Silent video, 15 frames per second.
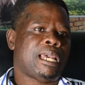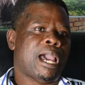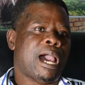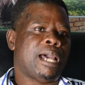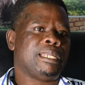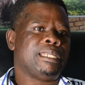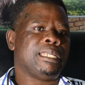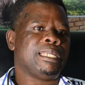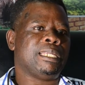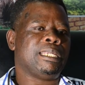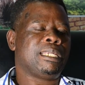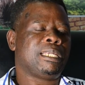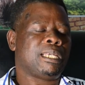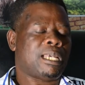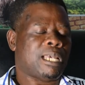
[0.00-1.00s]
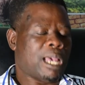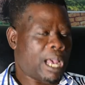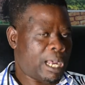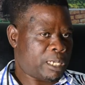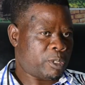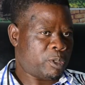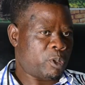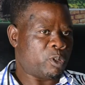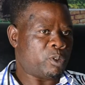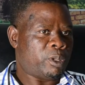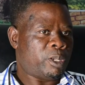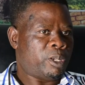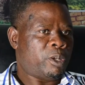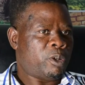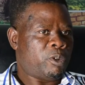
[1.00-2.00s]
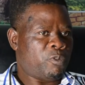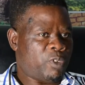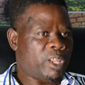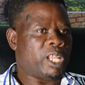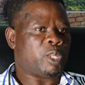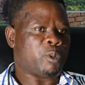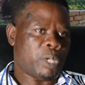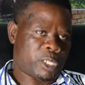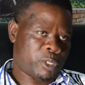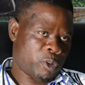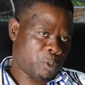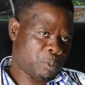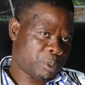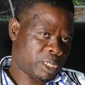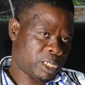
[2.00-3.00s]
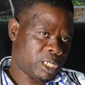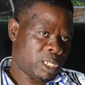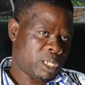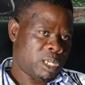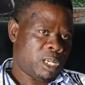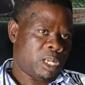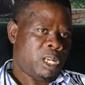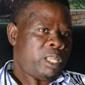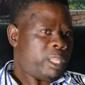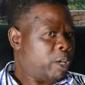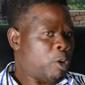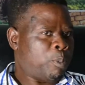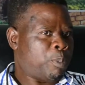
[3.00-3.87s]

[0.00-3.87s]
and action village workshops. The whole